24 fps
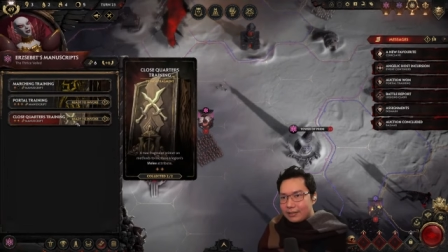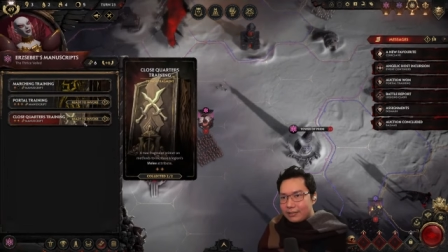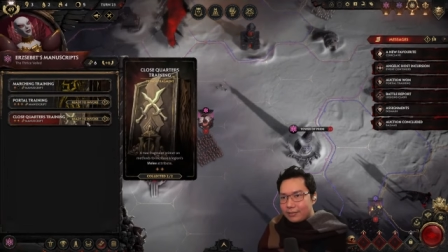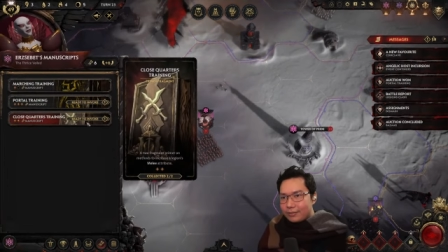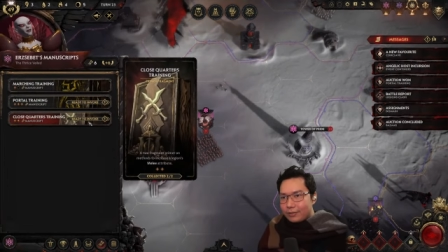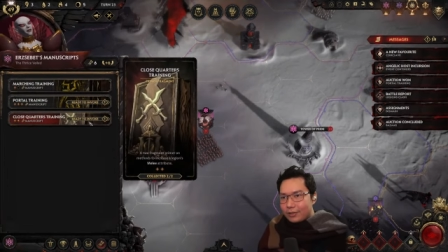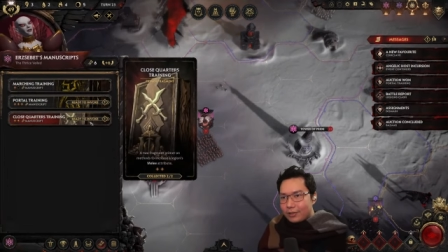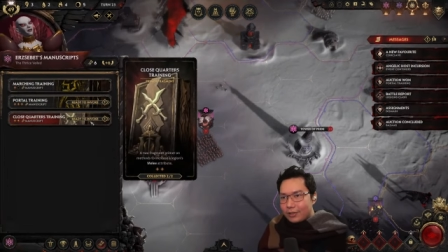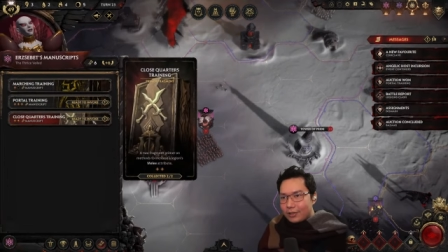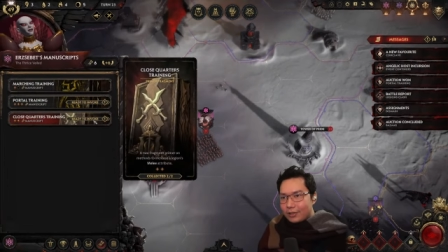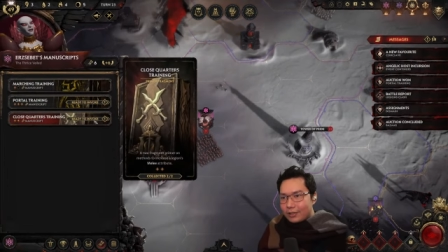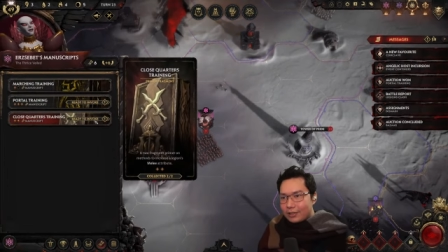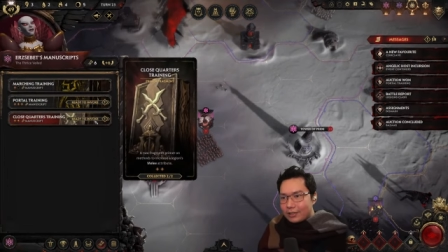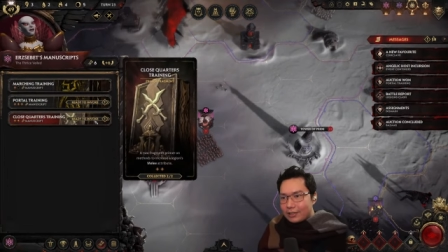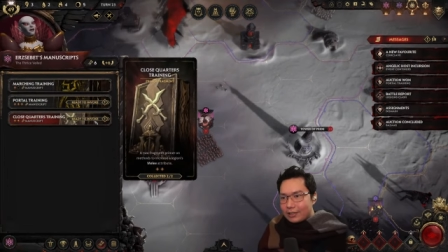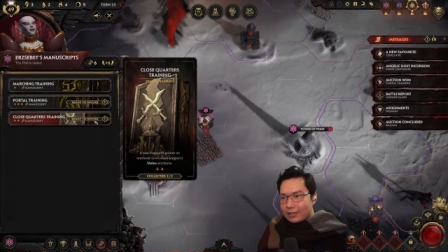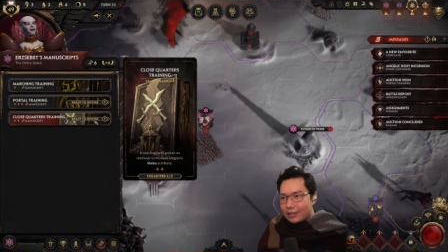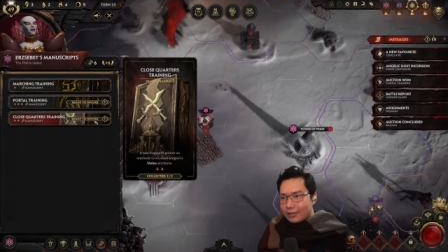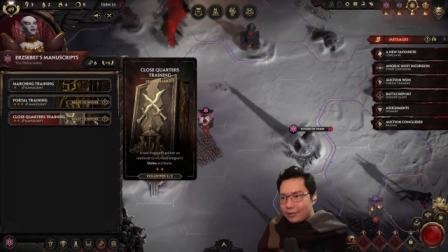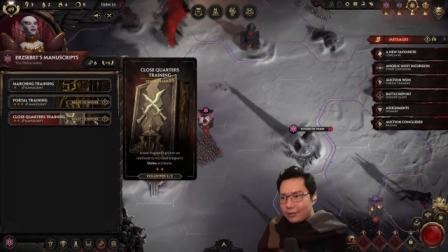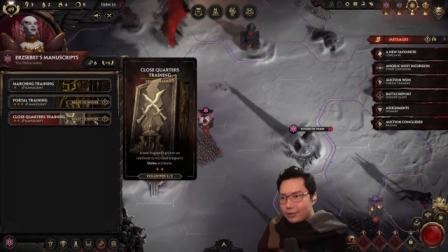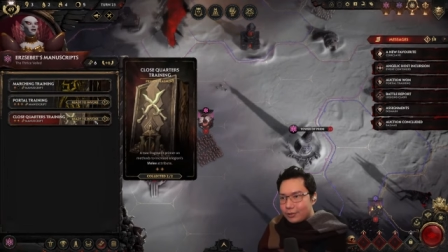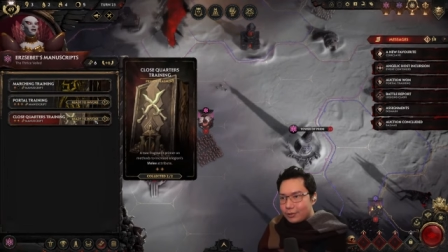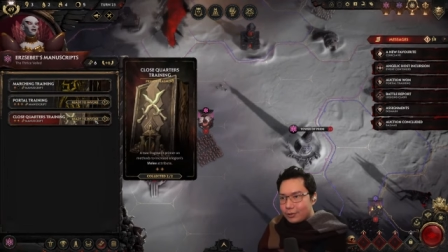for
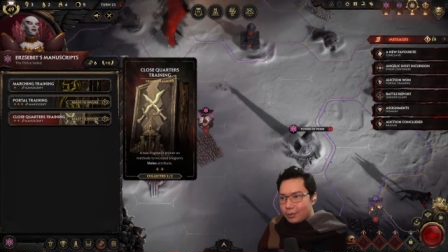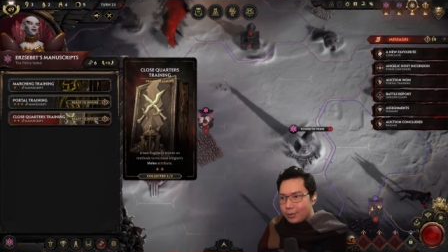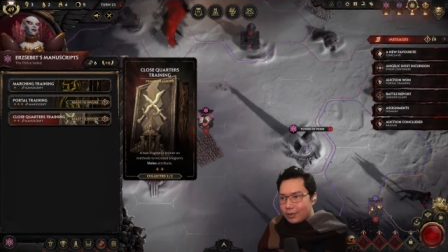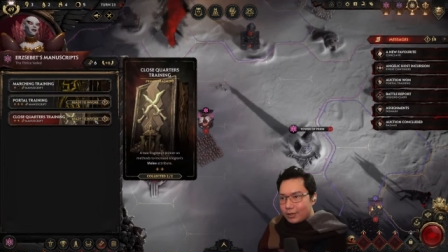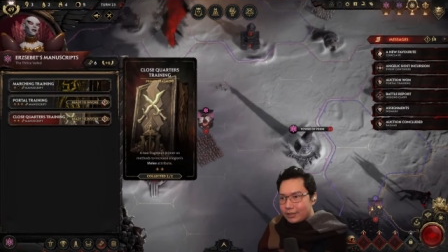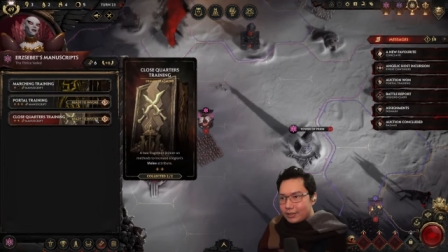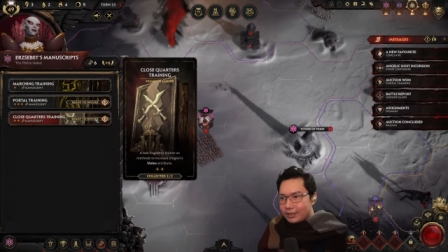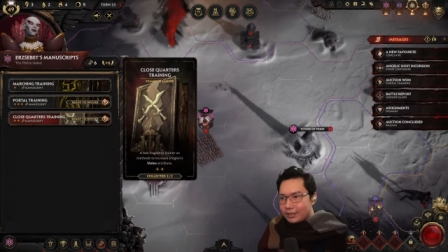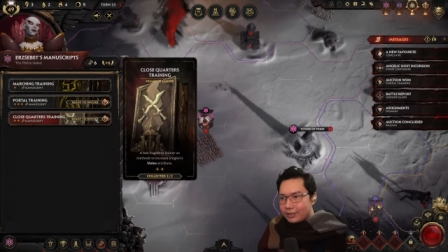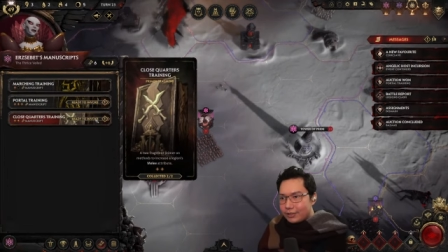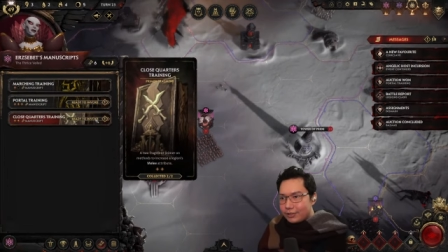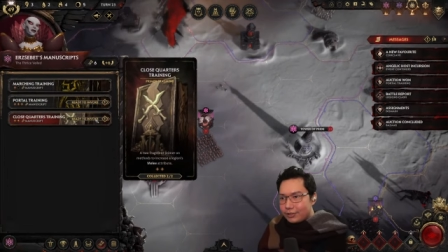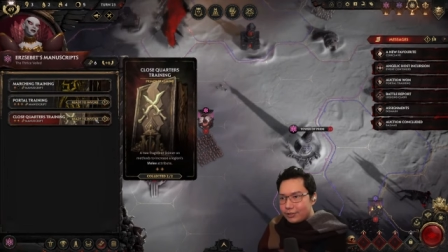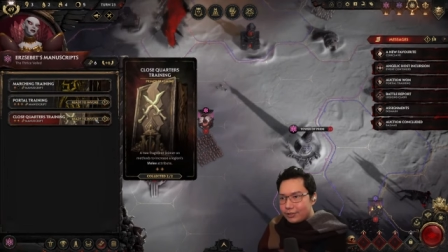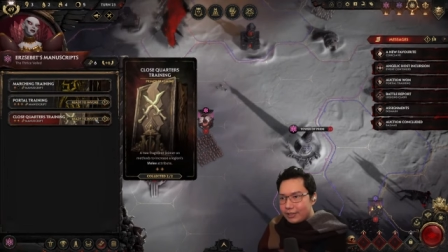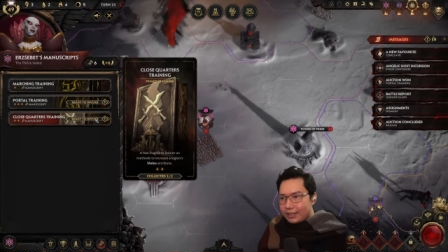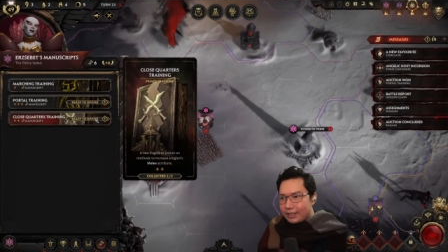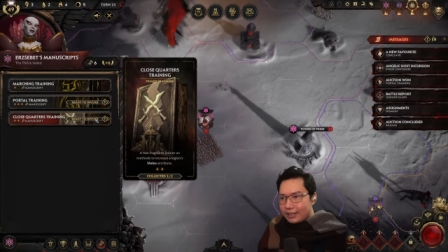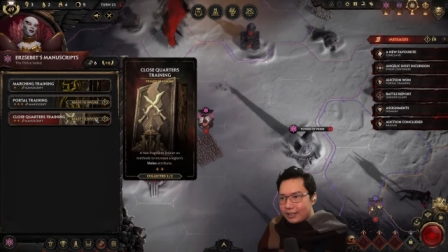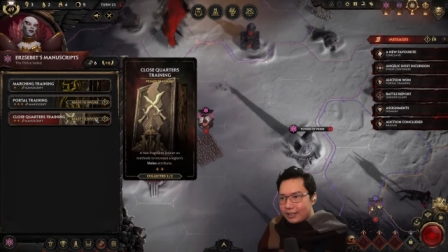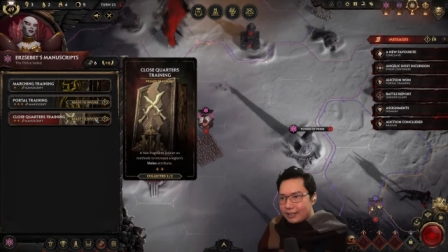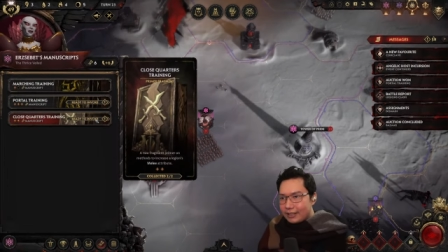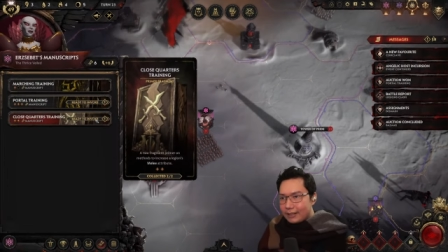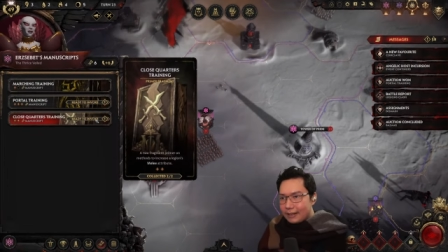close quarters
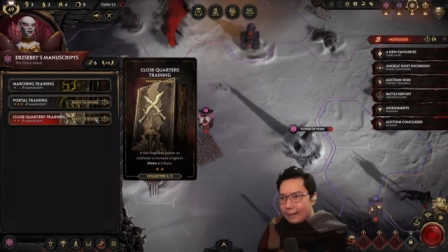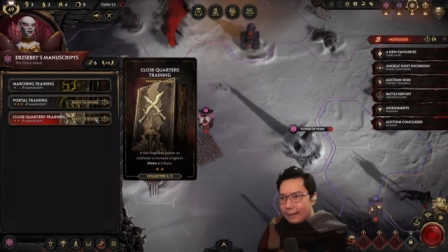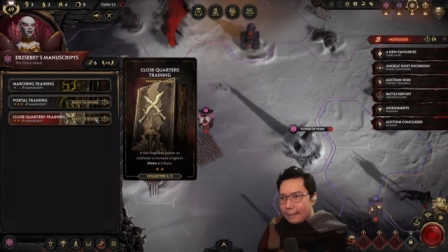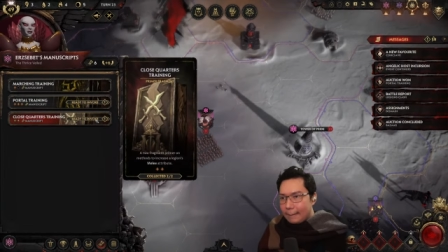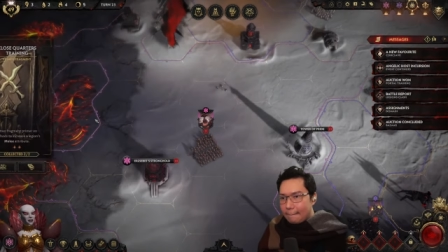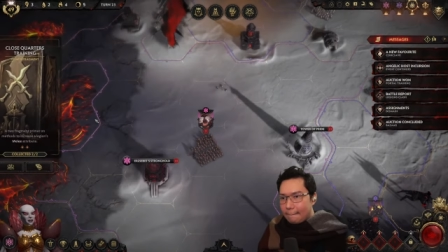training.